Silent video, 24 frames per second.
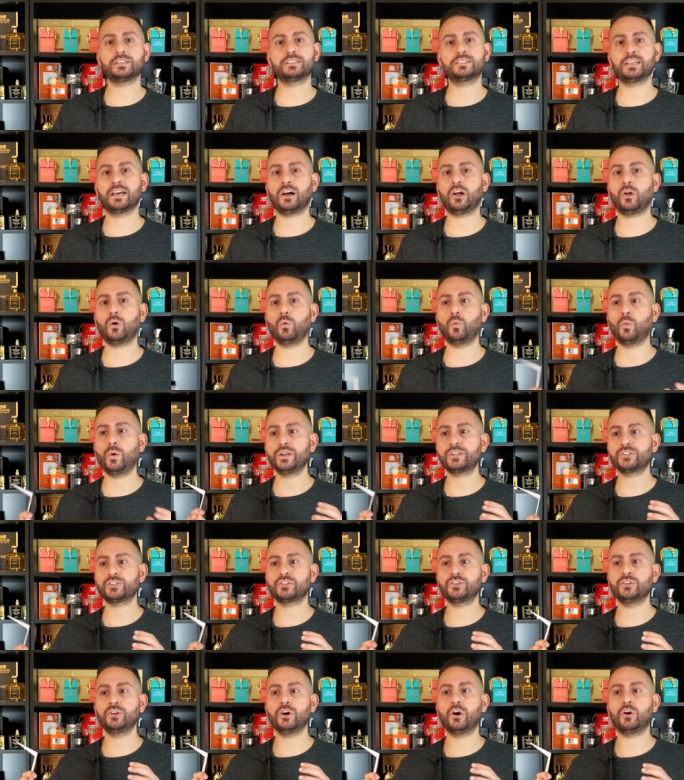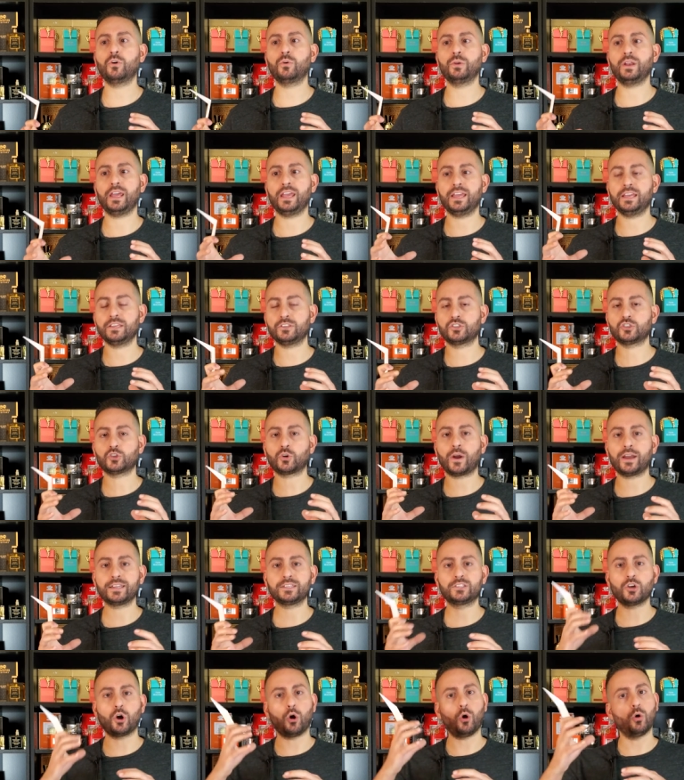to tell which note is
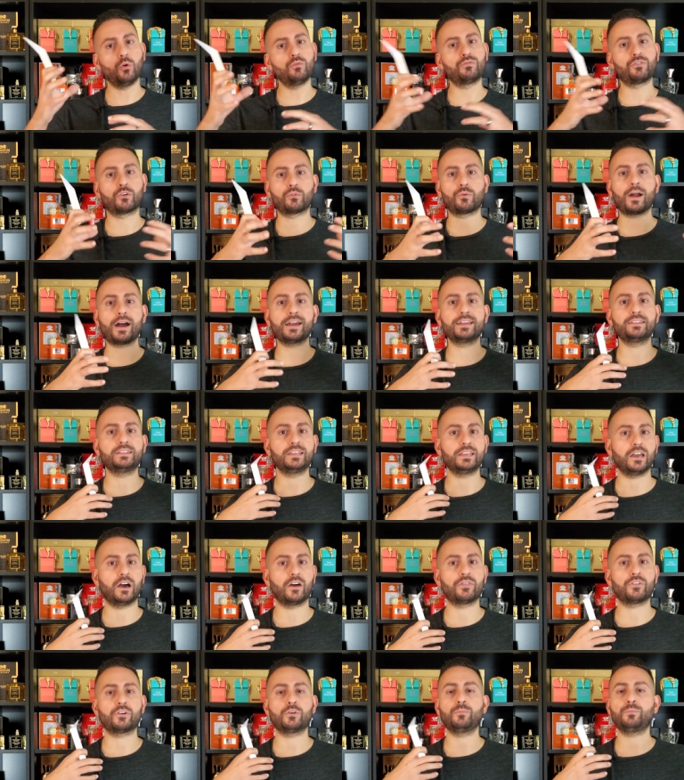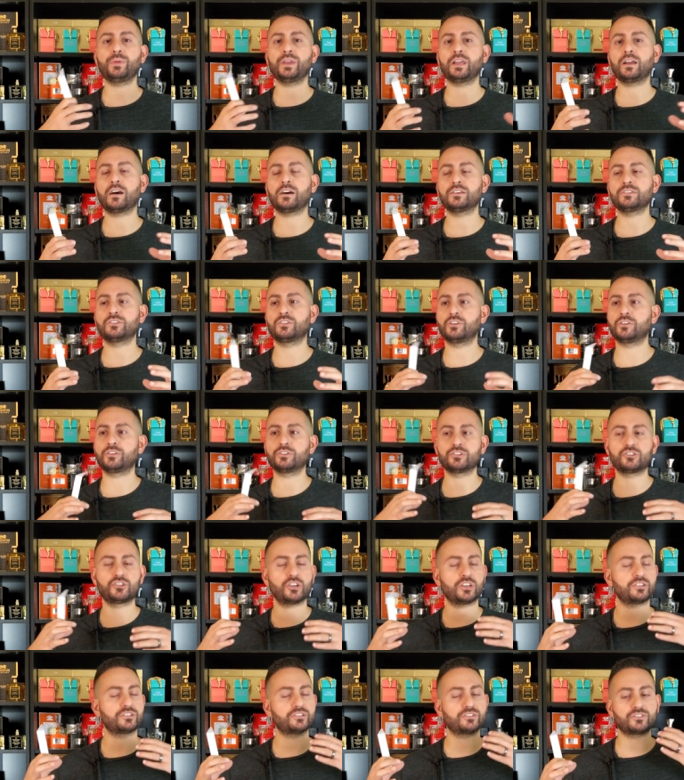trying to override the other because there are
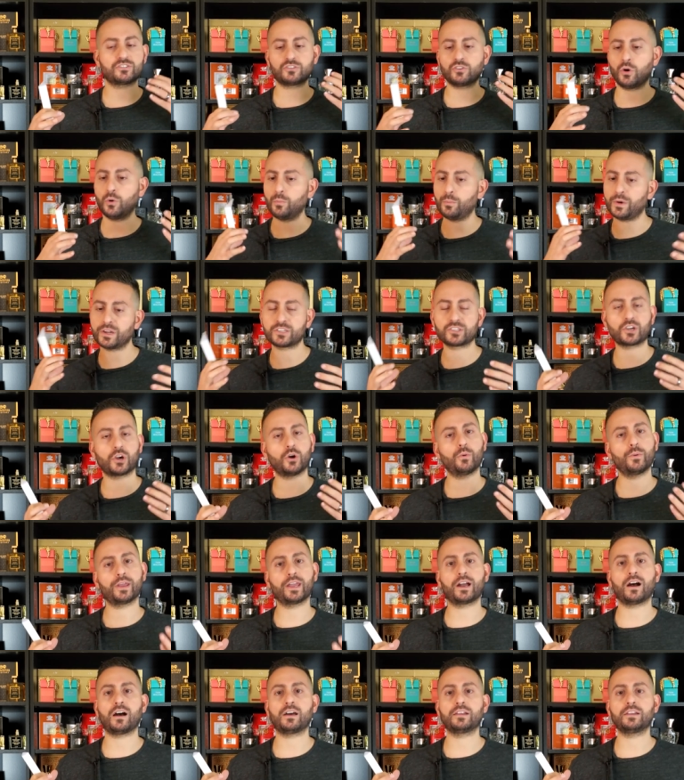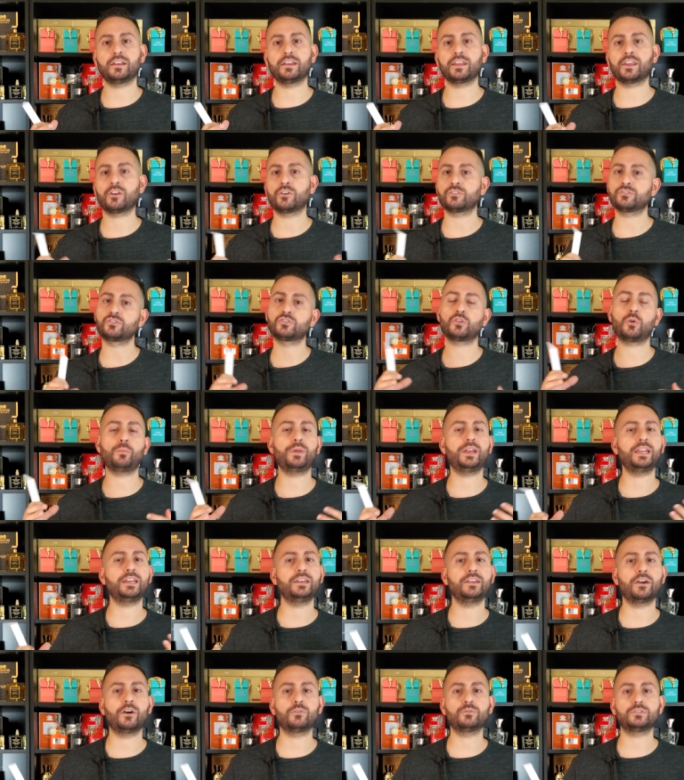just so much going on in here, so many
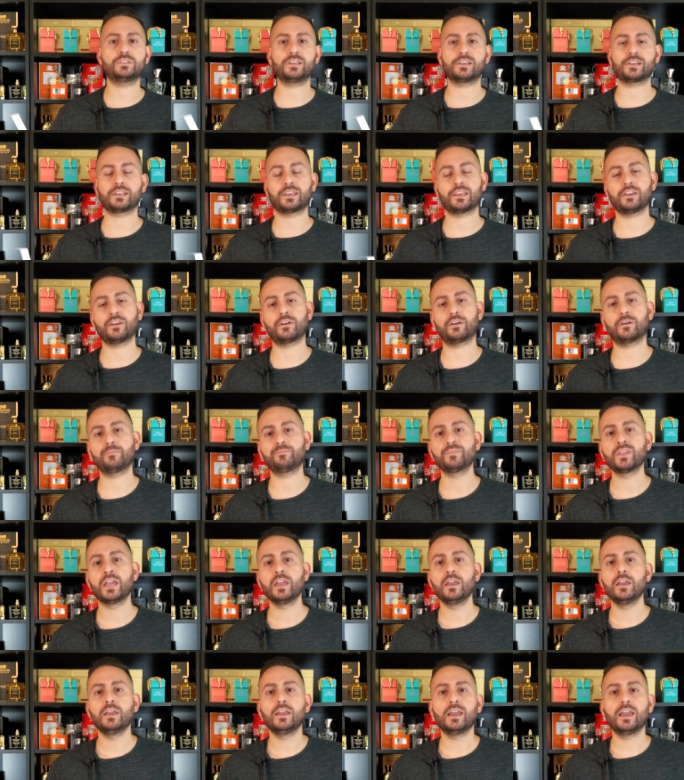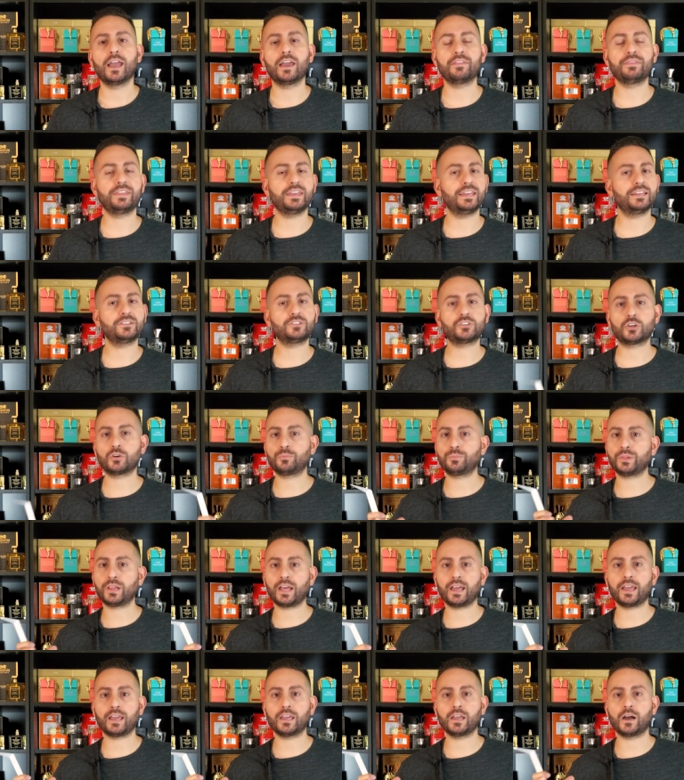notes in here, and the
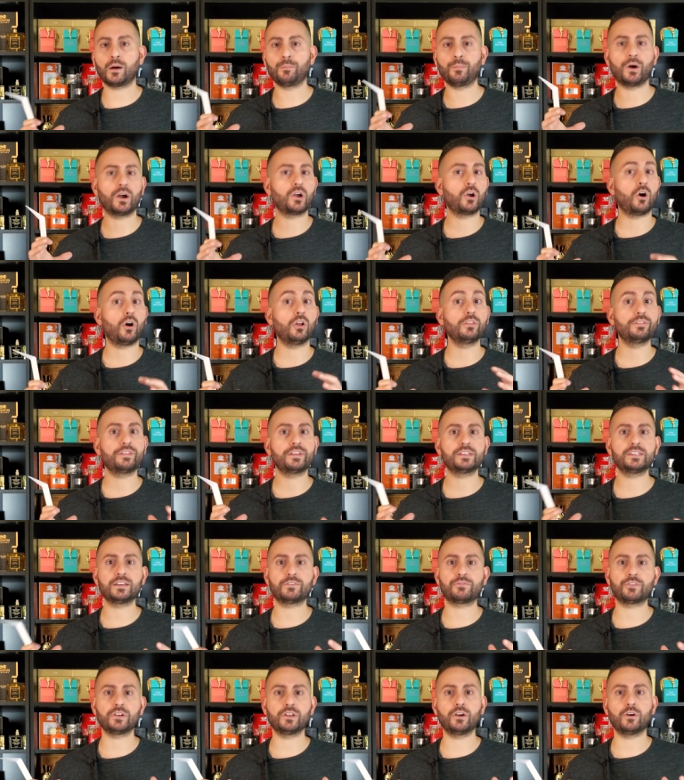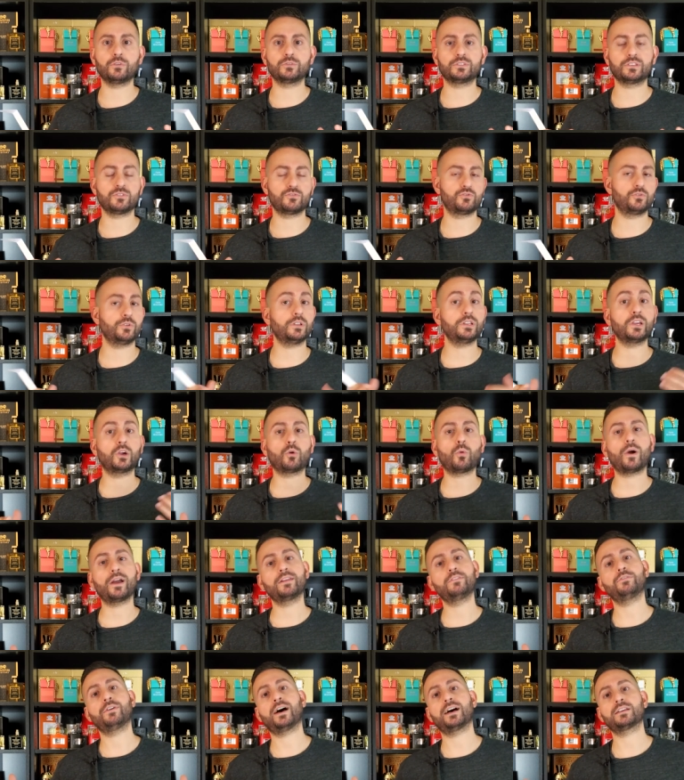interplay among all the different notes is really
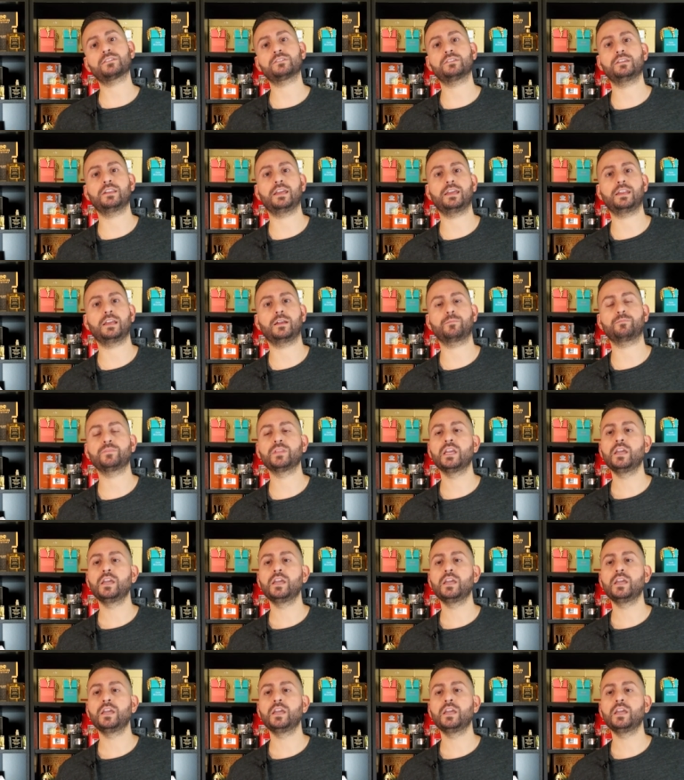quite fascinating.